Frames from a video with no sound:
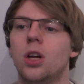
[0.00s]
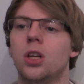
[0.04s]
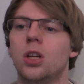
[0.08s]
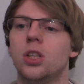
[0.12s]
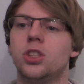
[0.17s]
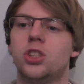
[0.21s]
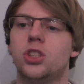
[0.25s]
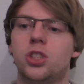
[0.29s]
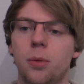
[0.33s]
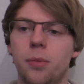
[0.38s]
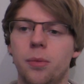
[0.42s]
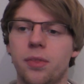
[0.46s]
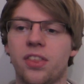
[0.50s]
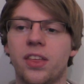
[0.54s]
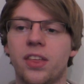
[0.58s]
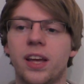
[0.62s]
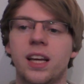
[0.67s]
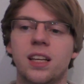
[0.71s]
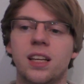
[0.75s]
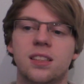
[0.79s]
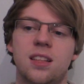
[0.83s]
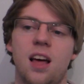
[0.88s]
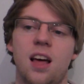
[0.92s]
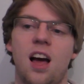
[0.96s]
Some
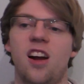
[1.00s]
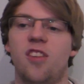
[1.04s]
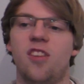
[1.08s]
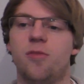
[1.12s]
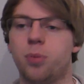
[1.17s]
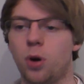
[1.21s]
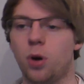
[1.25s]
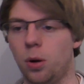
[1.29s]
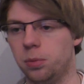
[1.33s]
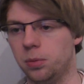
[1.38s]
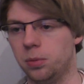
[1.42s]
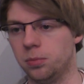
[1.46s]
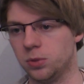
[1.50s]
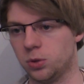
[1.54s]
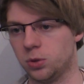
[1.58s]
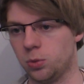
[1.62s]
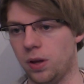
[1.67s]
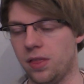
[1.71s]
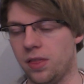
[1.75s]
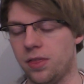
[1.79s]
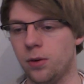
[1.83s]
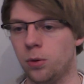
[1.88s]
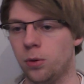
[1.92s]
things that I have problems with.